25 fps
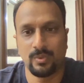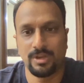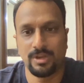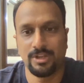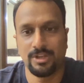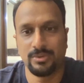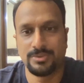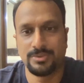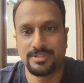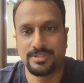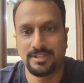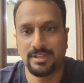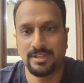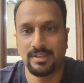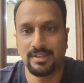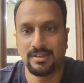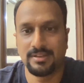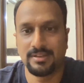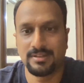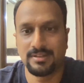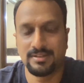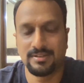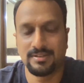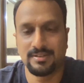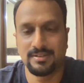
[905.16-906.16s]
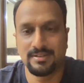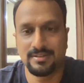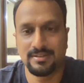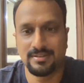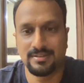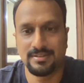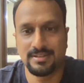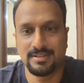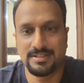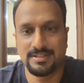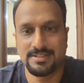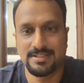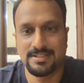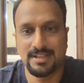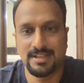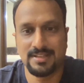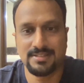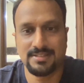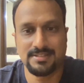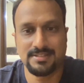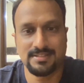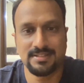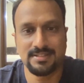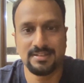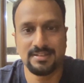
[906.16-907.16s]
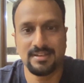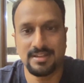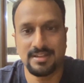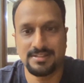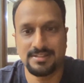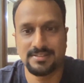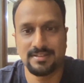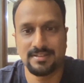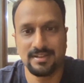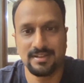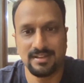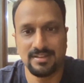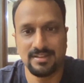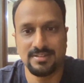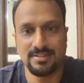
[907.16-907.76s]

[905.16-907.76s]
Where do you see it, TCS, in next 3